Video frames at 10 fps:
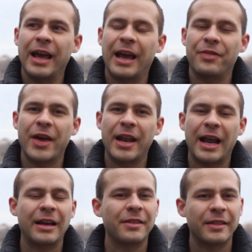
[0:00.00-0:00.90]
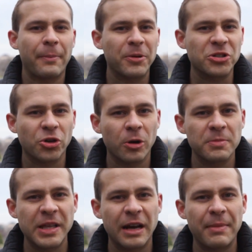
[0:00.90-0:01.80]
and that anything that
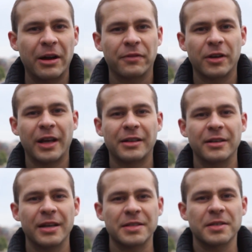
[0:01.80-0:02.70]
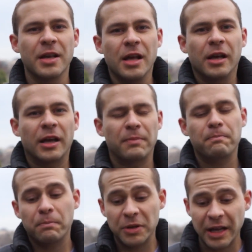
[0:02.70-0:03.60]
perturbs that amount of connectedness could
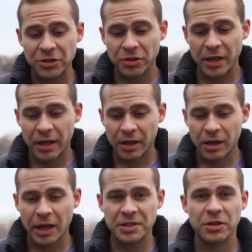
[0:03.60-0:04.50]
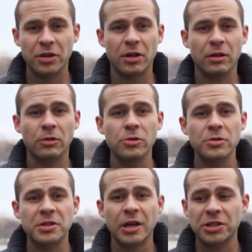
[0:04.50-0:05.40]
potentially cause you to
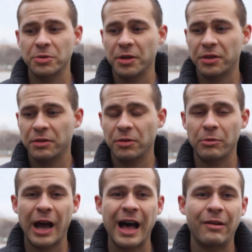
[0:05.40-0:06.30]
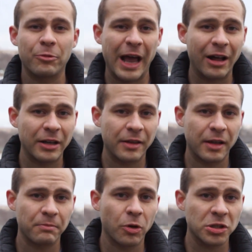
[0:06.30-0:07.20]
lose touch with the reality
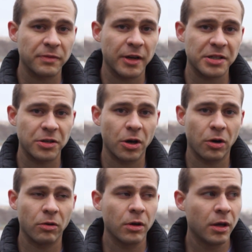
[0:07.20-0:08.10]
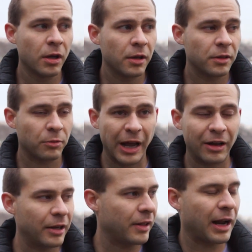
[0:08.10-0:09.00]
that most of us know, the
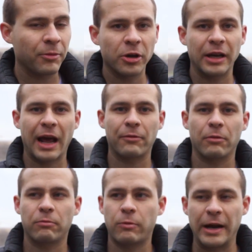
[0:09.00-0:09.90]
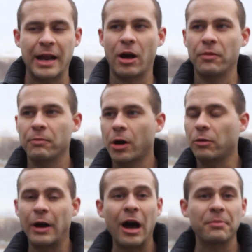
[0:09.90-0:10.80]
reality that I'm looking at right now
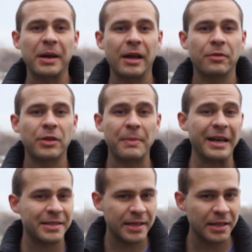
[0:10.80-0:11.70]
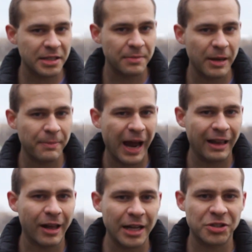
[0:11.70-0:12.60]
around me that makes sense to me
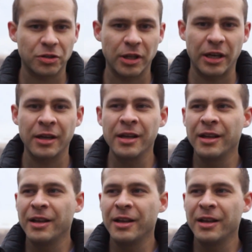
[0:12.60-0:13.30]
biologically,